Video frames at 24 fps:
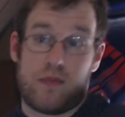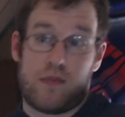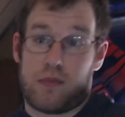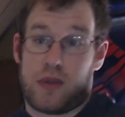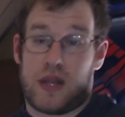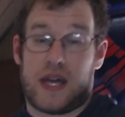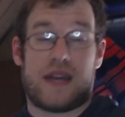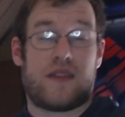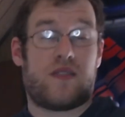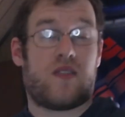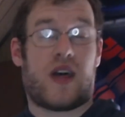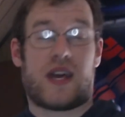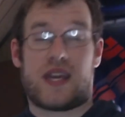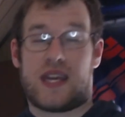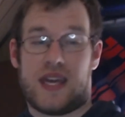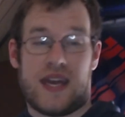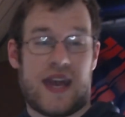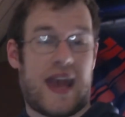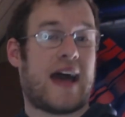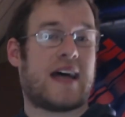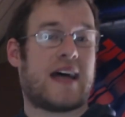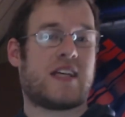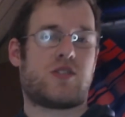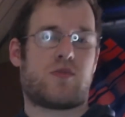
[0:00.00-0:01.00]
played like he
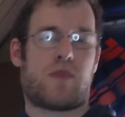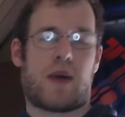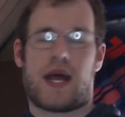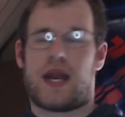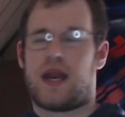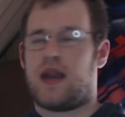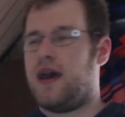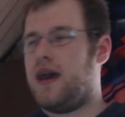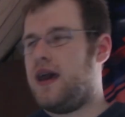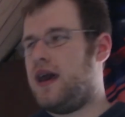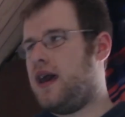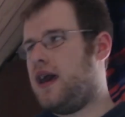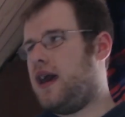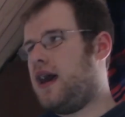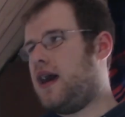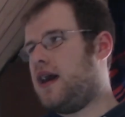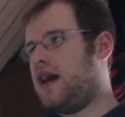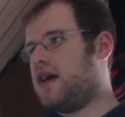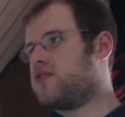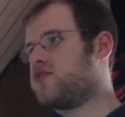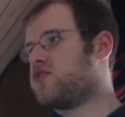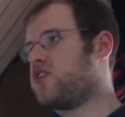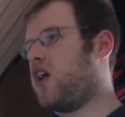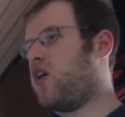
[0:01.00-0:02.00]
has been.
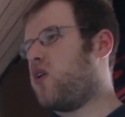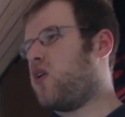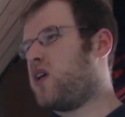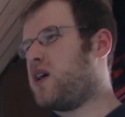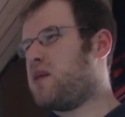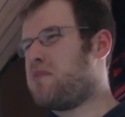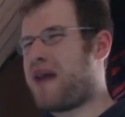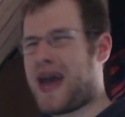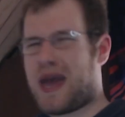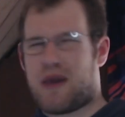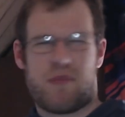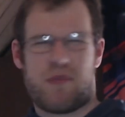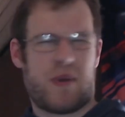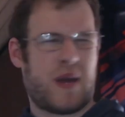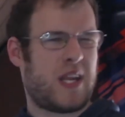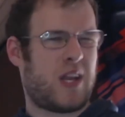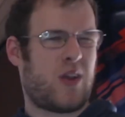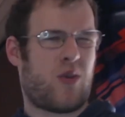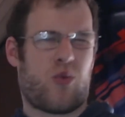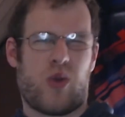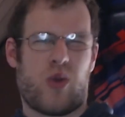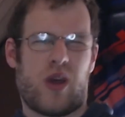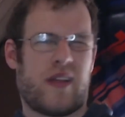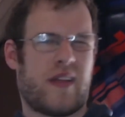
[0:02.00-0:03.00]
So, in my
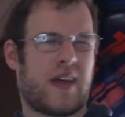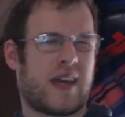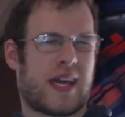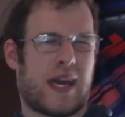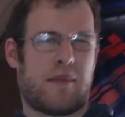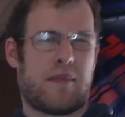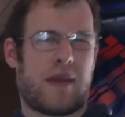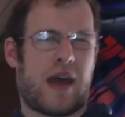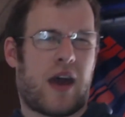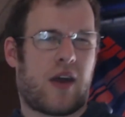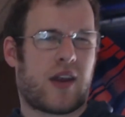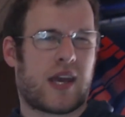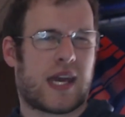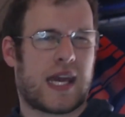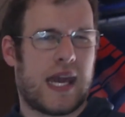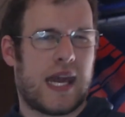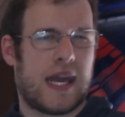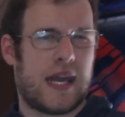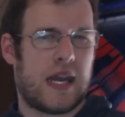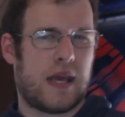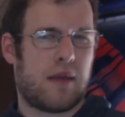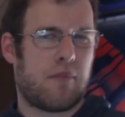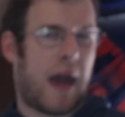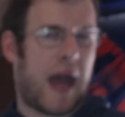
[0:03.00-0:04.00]
opinion, really came down to
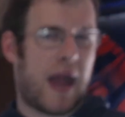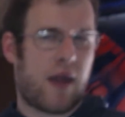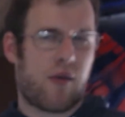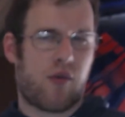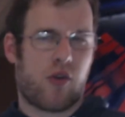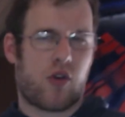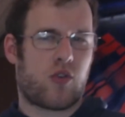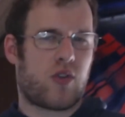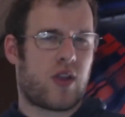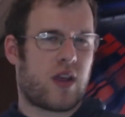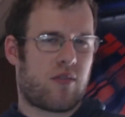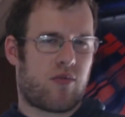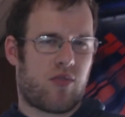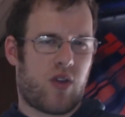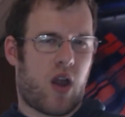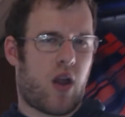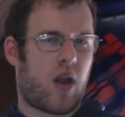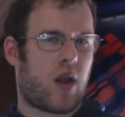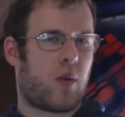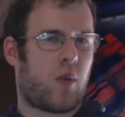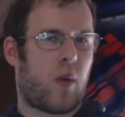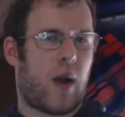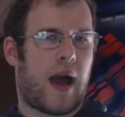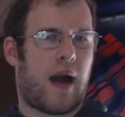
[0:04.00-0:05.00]
Katie. Myru did
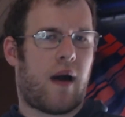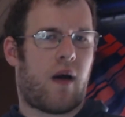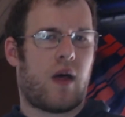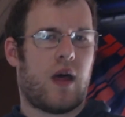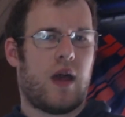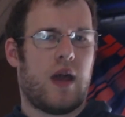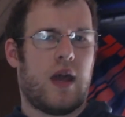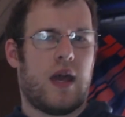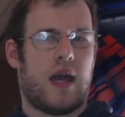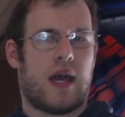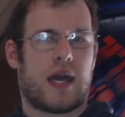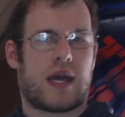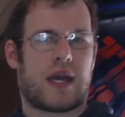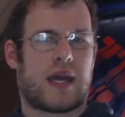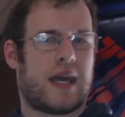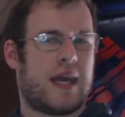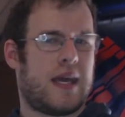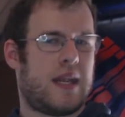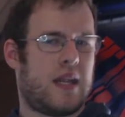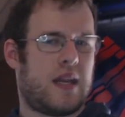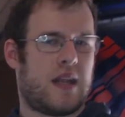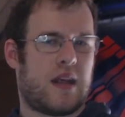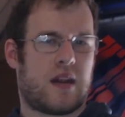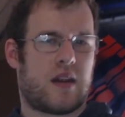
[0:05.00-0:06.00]
very well, and
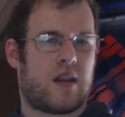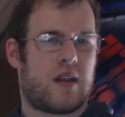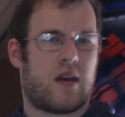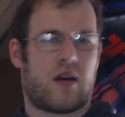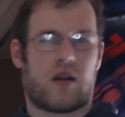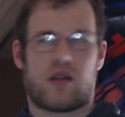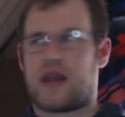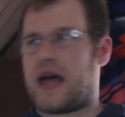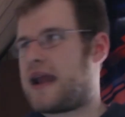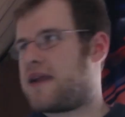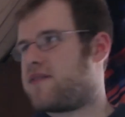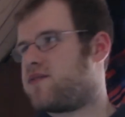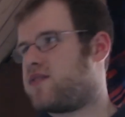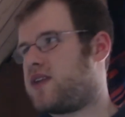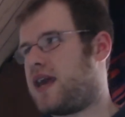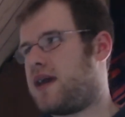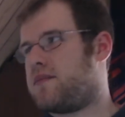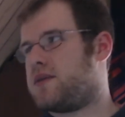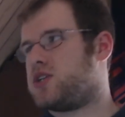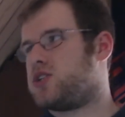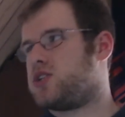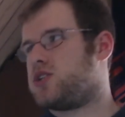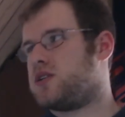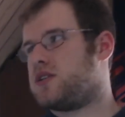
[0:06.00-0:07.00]
Katie didn't deal a lot of
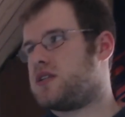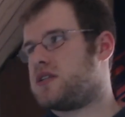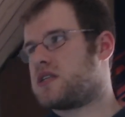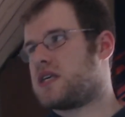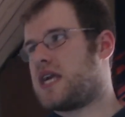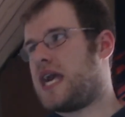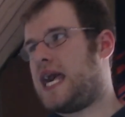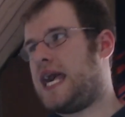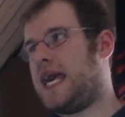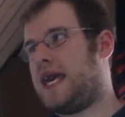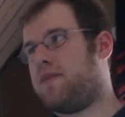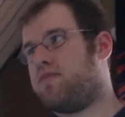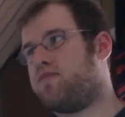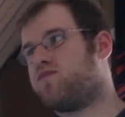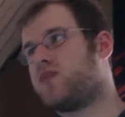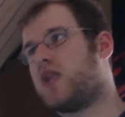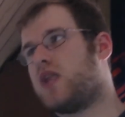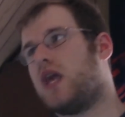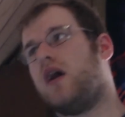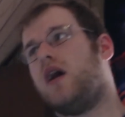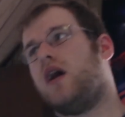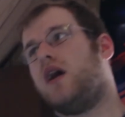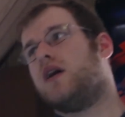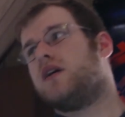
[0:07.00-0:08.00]
damage in this game.
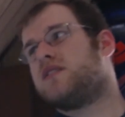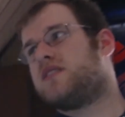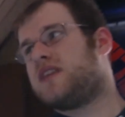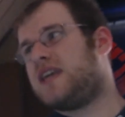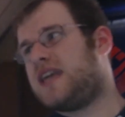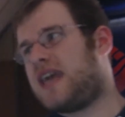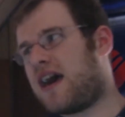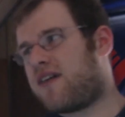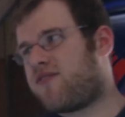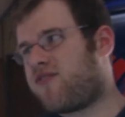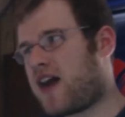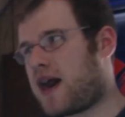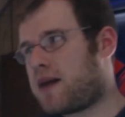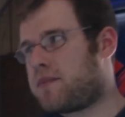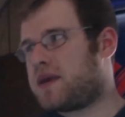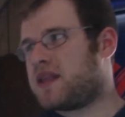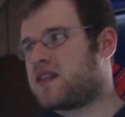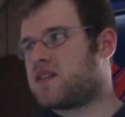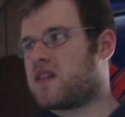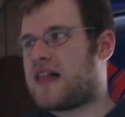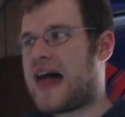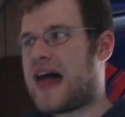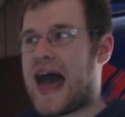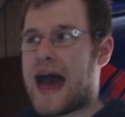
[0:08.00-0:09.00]
DFM
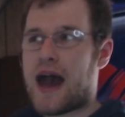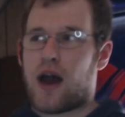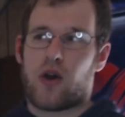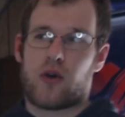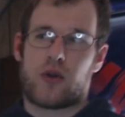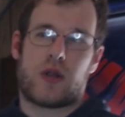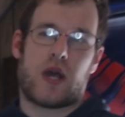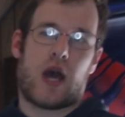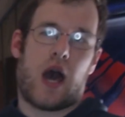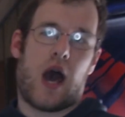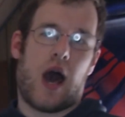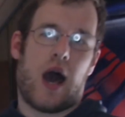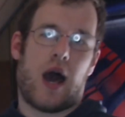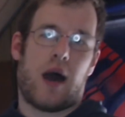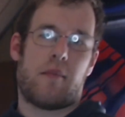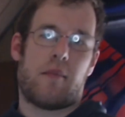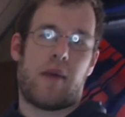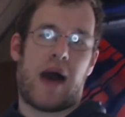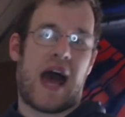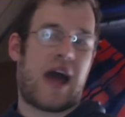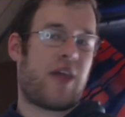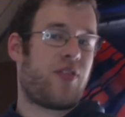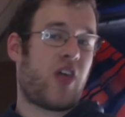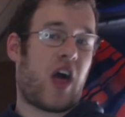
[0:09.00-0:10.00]
and Loud.
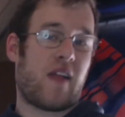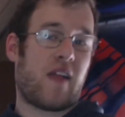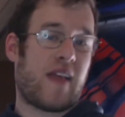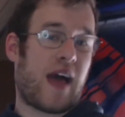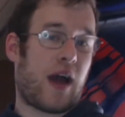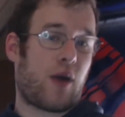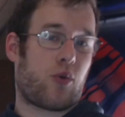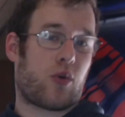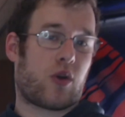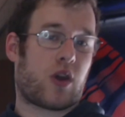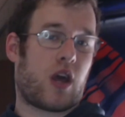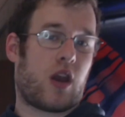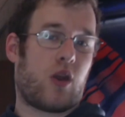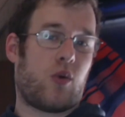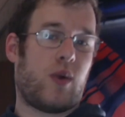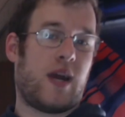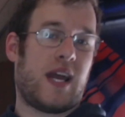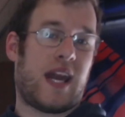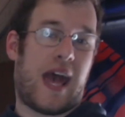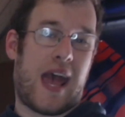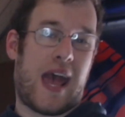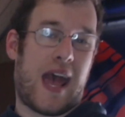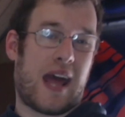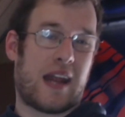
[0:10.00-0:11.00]
I thought Loud were going to win.
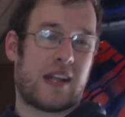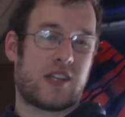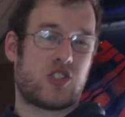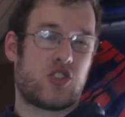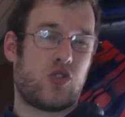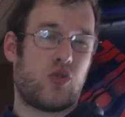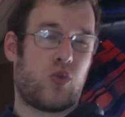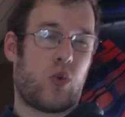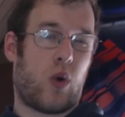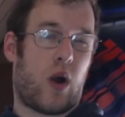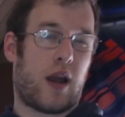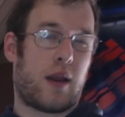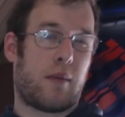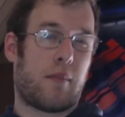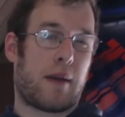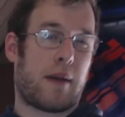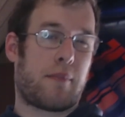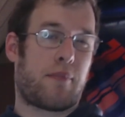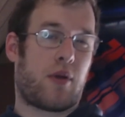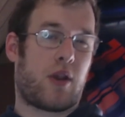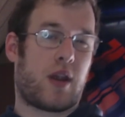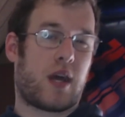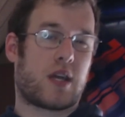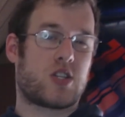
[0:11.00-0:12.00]
I had it 2-1 in my
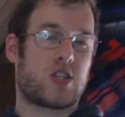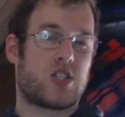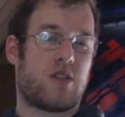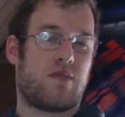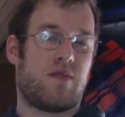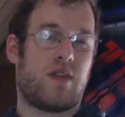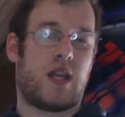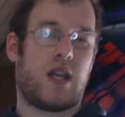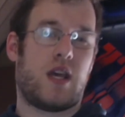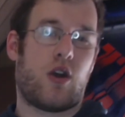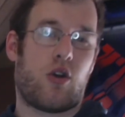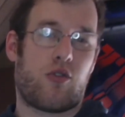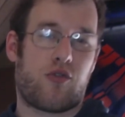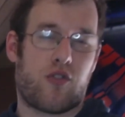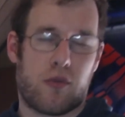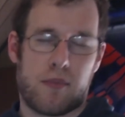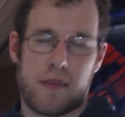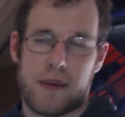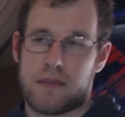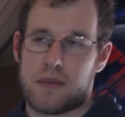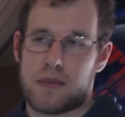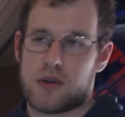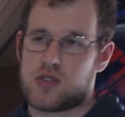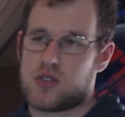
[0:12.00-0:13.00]
prediction video for
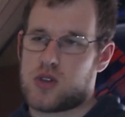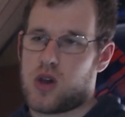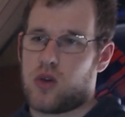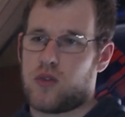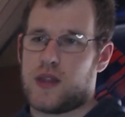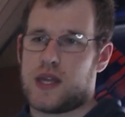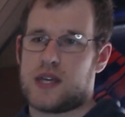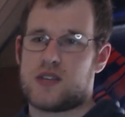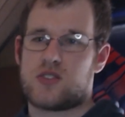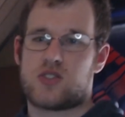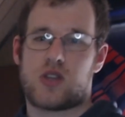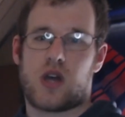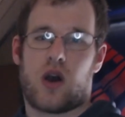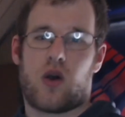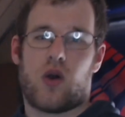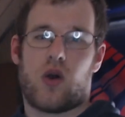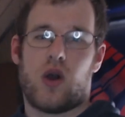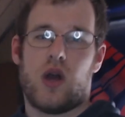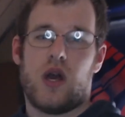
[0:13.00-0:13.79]
members only, so